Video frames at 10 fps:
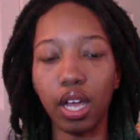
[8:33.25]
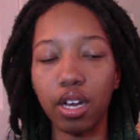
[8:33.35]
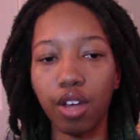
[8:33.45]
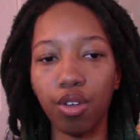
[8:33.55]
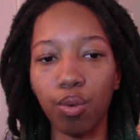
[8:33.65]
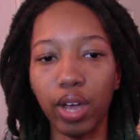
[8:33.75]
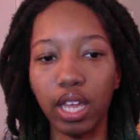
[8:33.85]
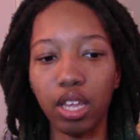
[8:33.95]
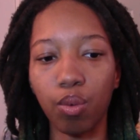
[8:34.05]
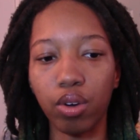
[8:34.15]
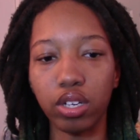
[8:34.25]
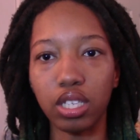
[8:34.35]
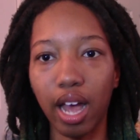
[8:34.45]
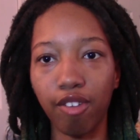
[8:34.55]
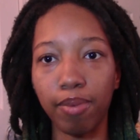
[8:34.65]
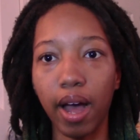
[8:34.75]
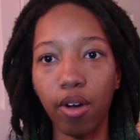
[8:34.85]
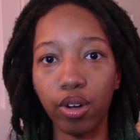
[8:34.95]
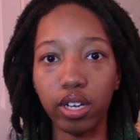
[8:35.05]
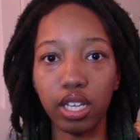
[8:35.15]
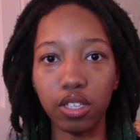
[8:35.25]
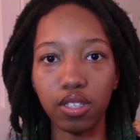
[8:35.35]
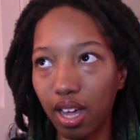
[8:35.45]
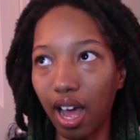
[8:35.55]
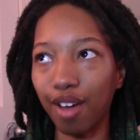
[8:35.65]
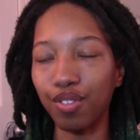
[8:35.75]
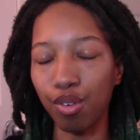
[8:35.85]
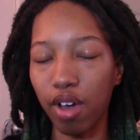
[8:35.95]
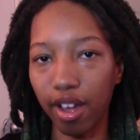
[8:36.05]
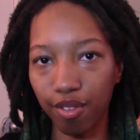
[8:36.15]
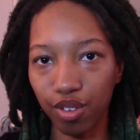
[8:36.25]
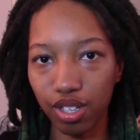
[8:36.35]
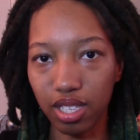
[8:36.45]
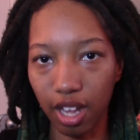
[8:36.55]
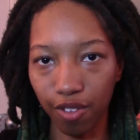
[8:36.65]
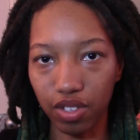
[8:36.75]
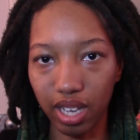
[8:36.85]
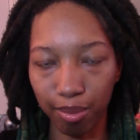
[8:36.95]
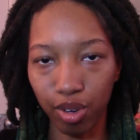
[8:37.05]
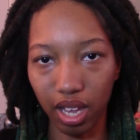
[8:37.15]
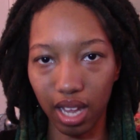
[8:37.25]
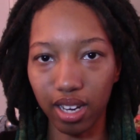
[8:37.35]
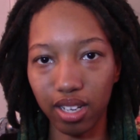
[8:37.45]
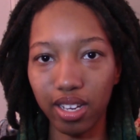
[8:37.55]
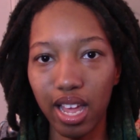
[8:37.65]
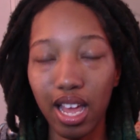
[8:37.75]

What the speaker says: Another way that words have power is, have you ever self-deprecated?